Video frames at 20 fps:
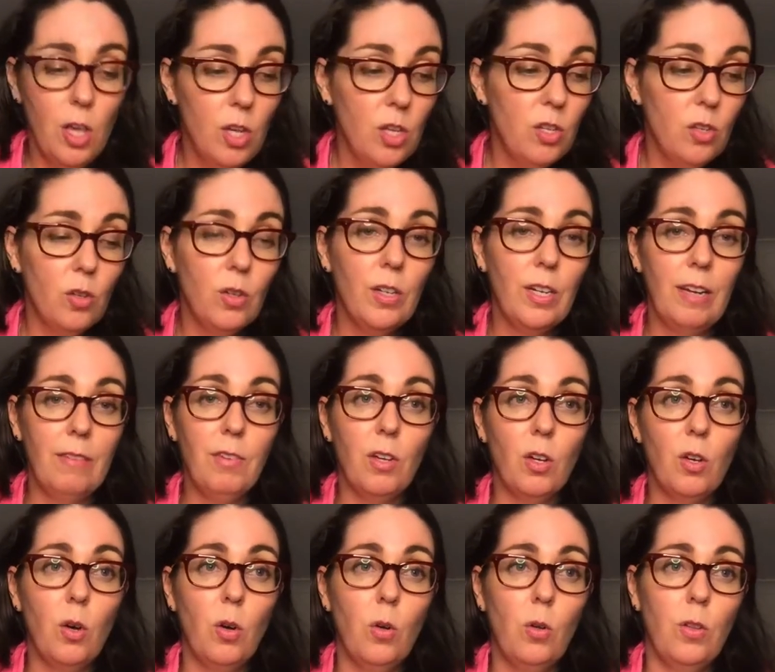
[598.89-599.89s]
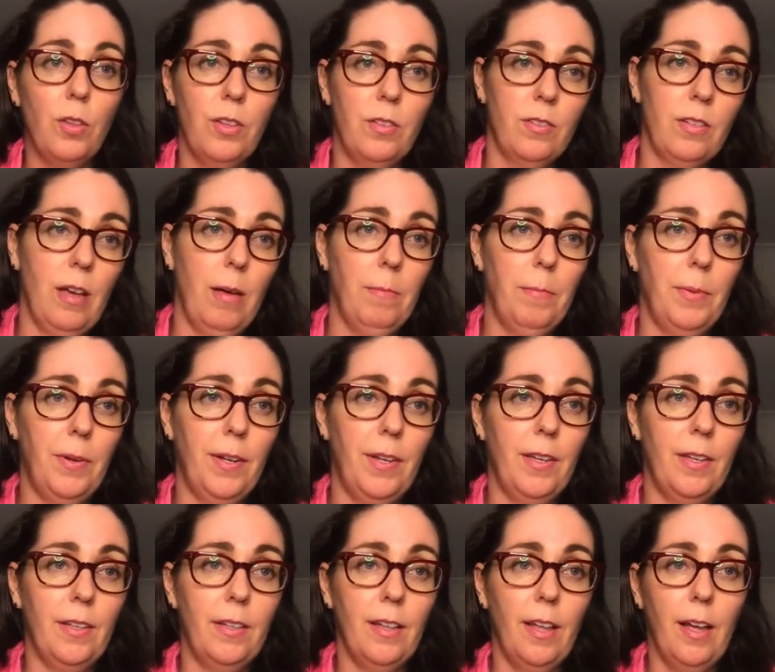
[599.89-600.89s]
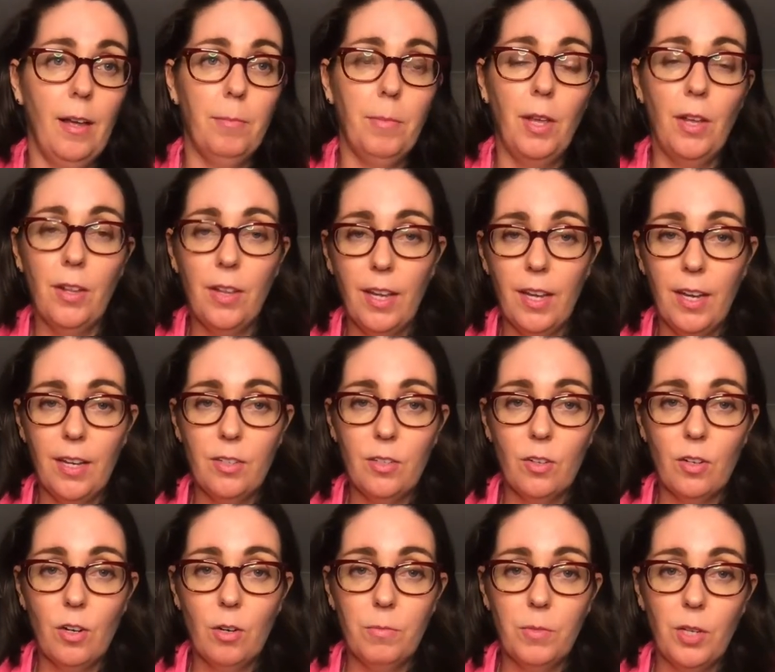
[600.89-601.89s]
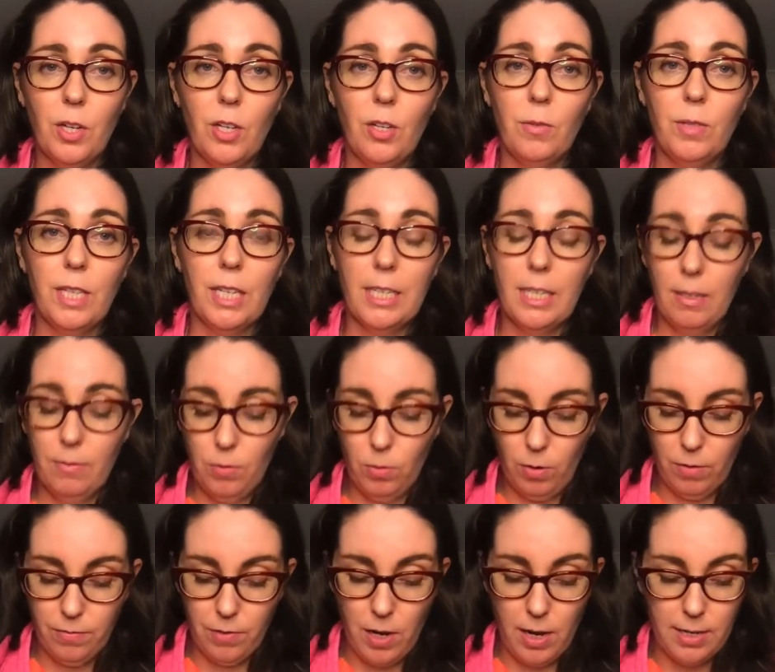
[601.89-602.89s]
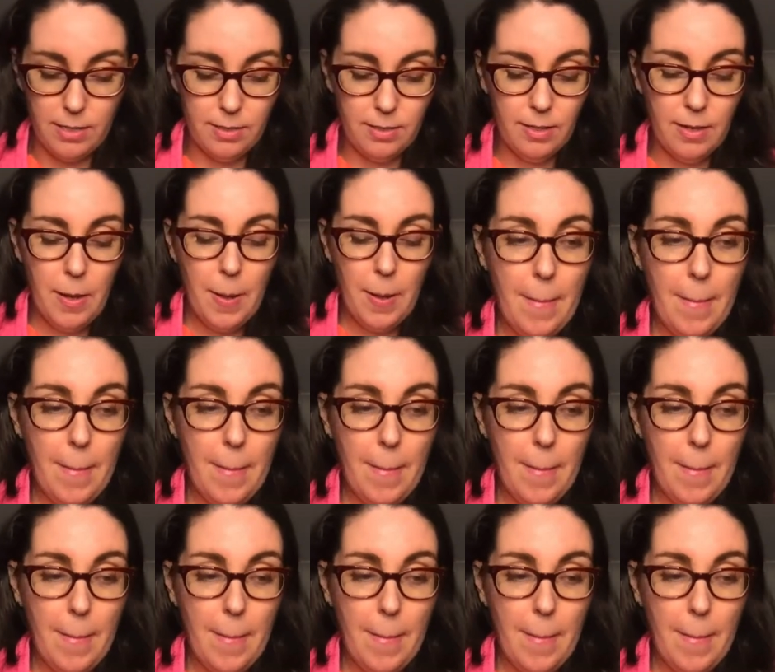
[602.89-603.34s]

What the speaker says: You could even call this company lhair.com.au and they'd give you advice.